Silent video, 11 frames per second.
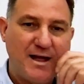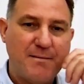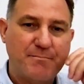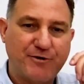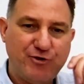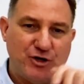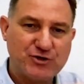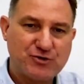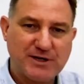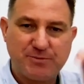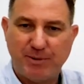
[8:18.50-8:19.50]
But if you
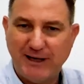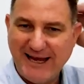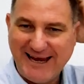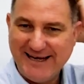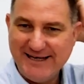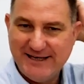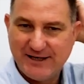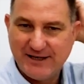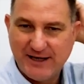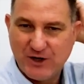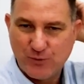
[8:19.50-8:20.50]
construct a plan
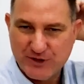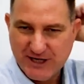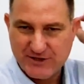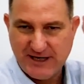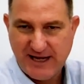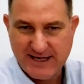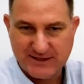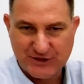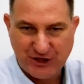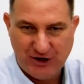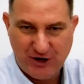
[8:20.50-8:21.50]
which actually has
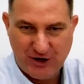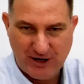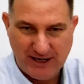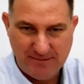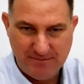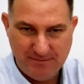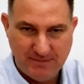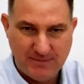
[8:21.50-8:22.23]
time